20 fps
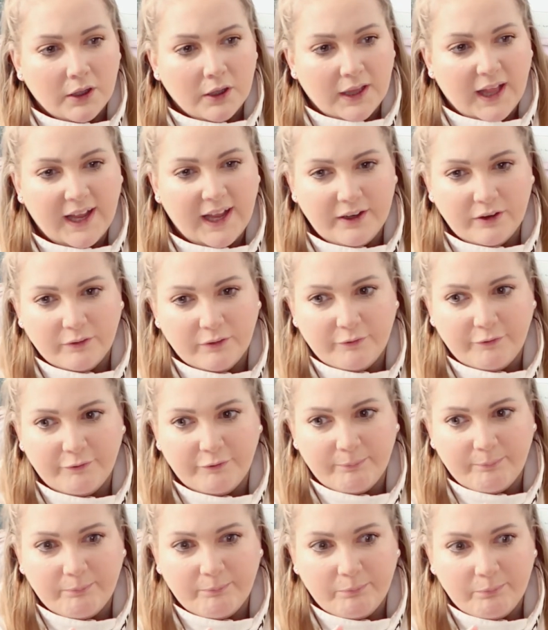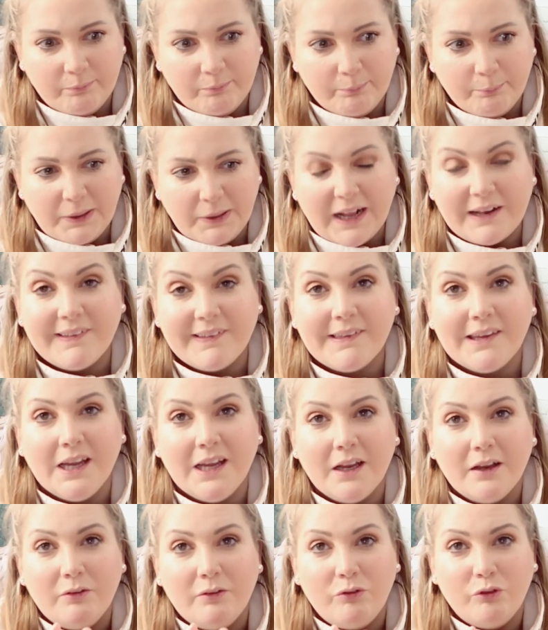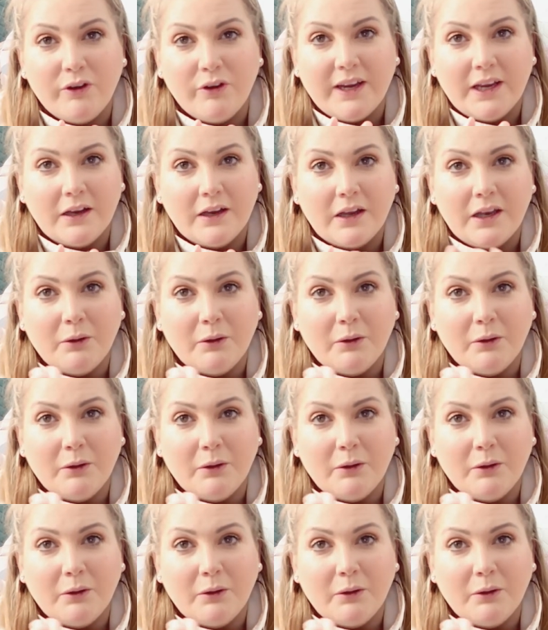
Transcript: kind of plastic drink,